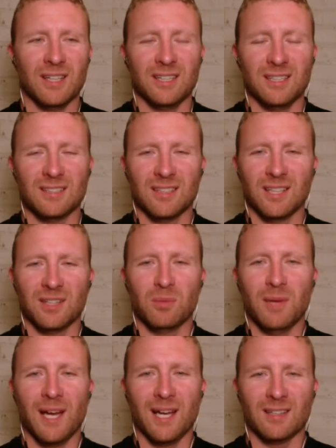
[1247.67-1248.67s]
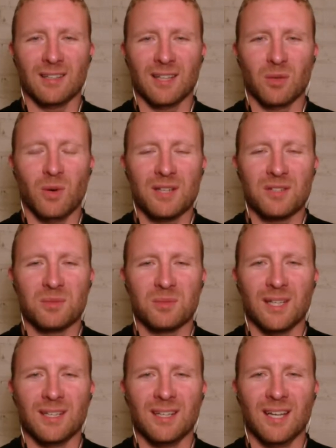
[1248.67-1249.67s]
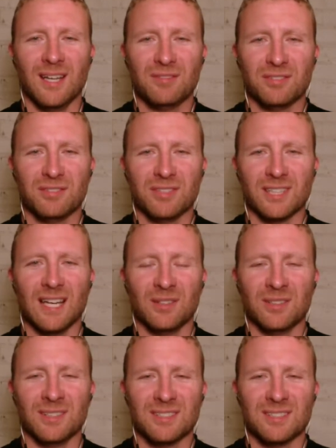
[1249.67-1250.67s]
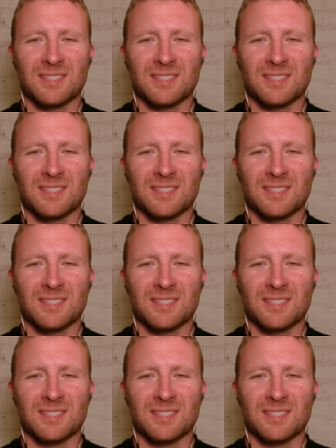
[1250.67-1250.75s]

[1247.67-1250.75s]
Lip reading: finally you get to go back and watch them on Netflix now,